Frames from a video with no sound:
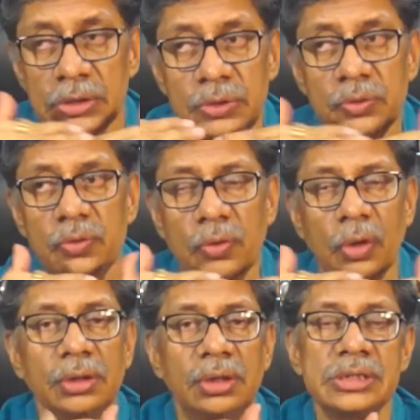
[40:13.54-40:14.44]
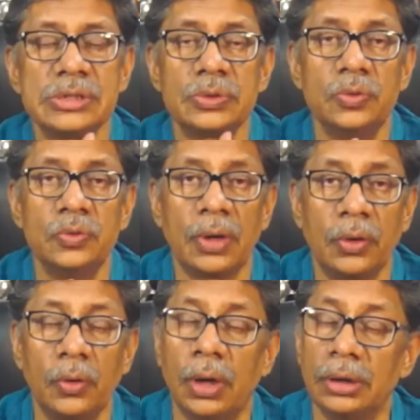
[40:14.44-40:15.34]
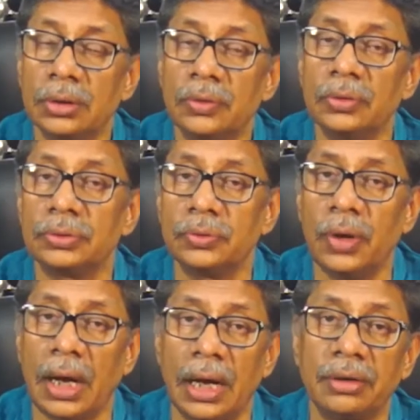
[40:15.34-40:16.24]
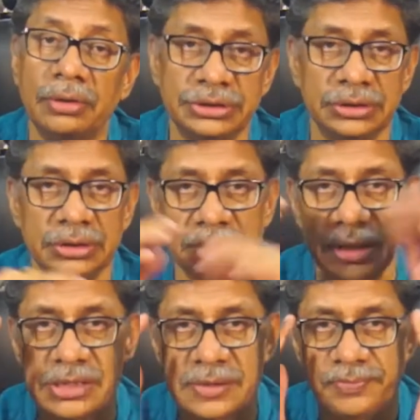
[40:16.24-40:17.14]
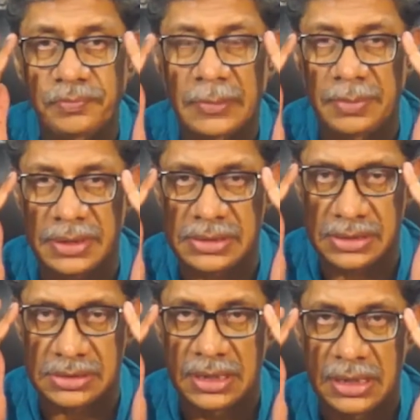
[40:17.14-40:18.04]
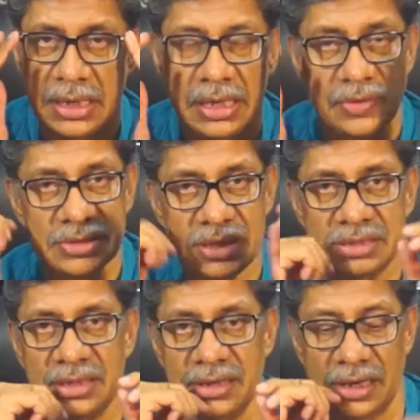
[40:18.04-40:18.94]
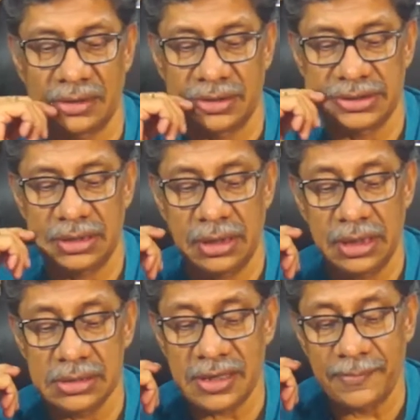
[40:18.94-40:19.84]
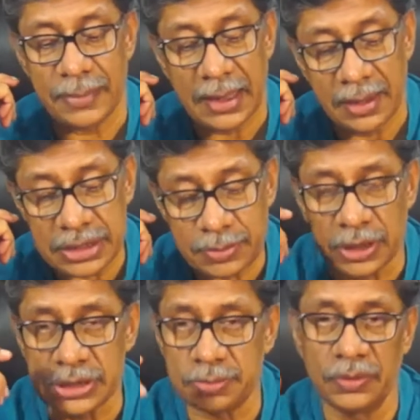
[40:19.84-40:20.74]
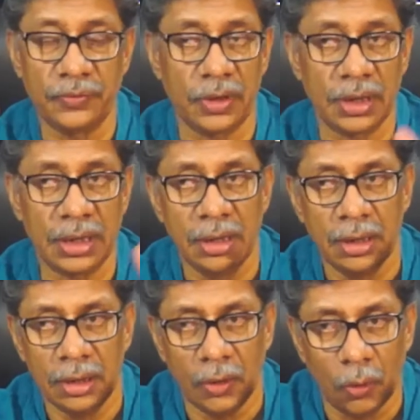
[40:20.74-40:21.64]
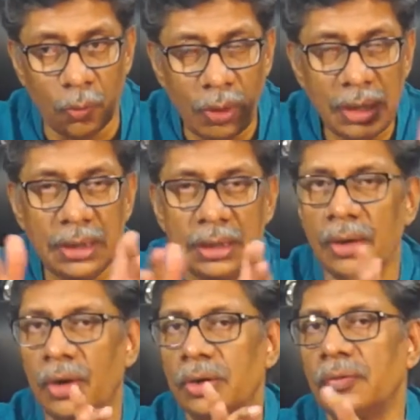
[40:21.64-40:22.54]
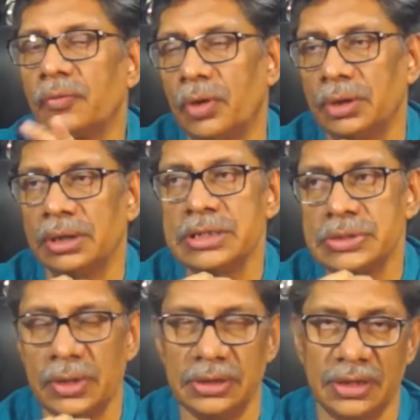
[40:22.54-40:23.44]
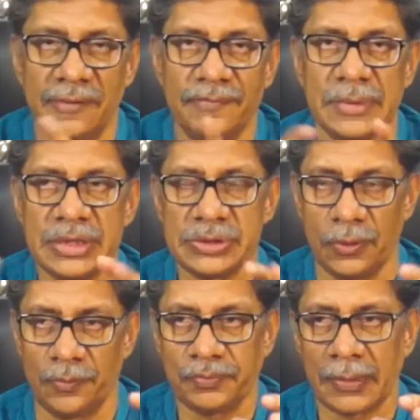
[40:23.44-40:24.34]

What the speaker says: two continents to go undergo through accretion in these places. Now such an accretion is responsible for welding a lot of continents together. So